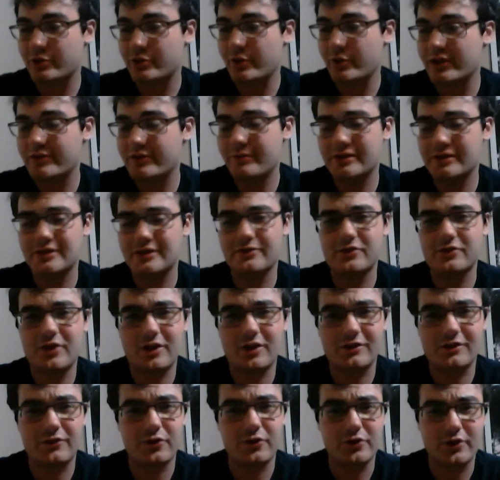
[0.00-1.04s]
We must have
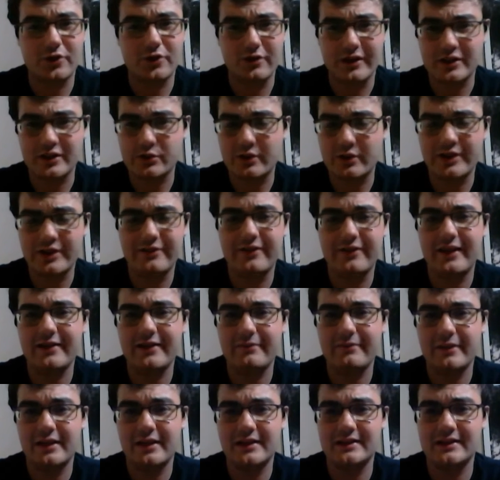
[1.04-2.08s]
talked for a good like 25
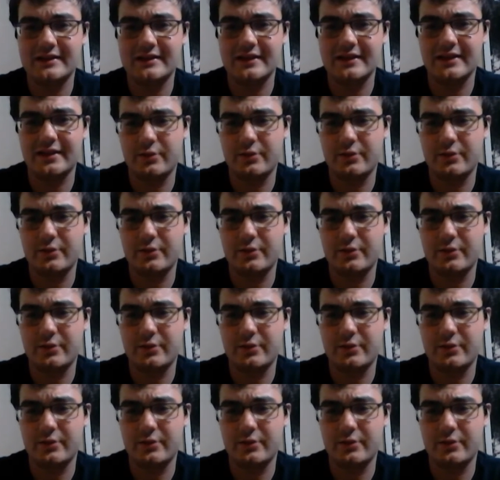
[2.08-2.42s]
minutes,